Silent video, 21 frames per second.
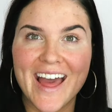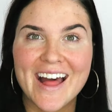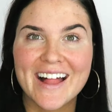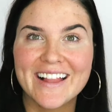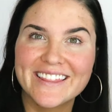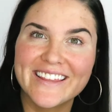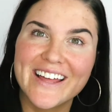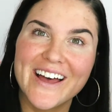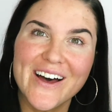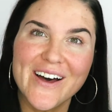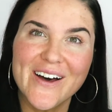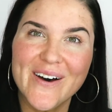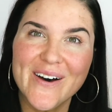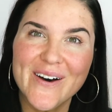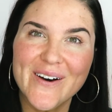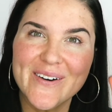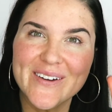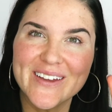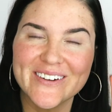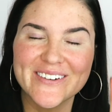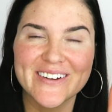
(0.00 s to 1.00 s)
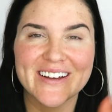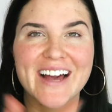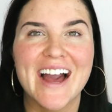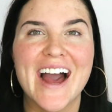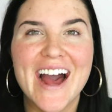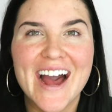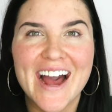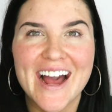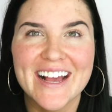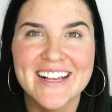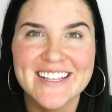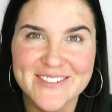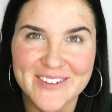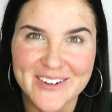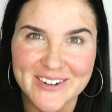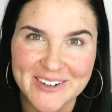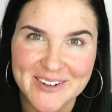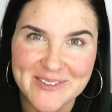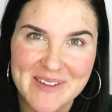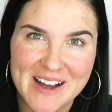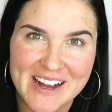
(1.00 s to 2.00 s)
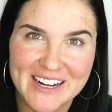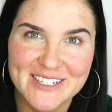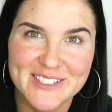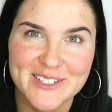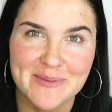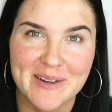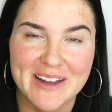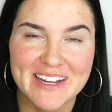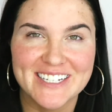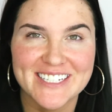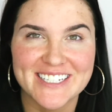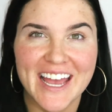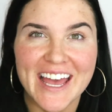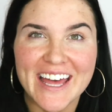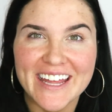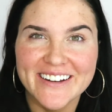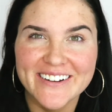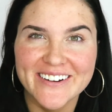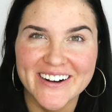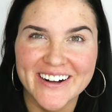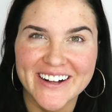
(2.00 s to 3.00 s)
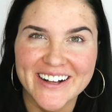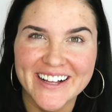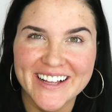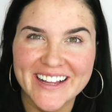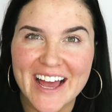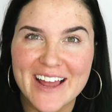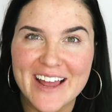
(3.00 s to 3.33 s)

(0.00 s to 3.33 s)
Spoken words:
Hello you guys, welcome back to my channel.